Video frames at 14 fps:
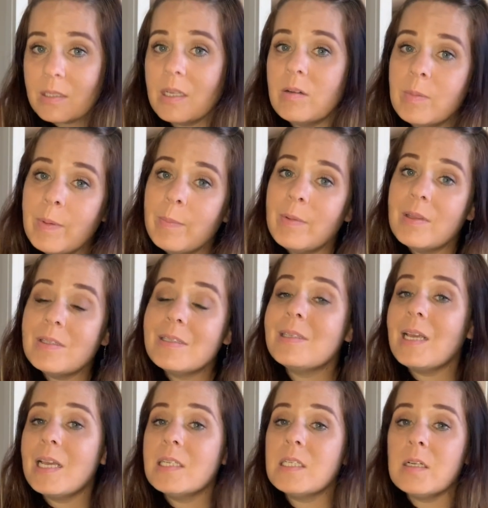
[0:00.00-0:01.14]
And remember, this is
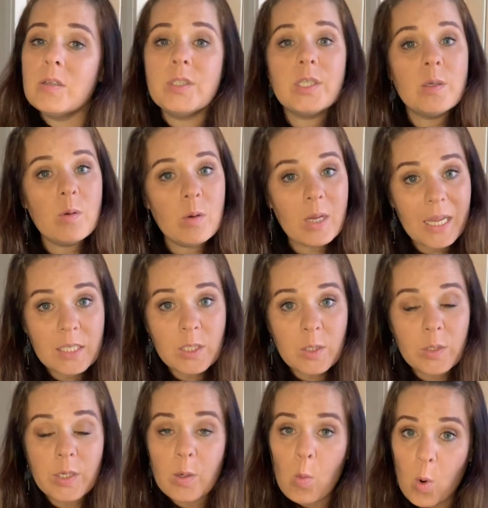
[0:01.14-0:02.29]
excluding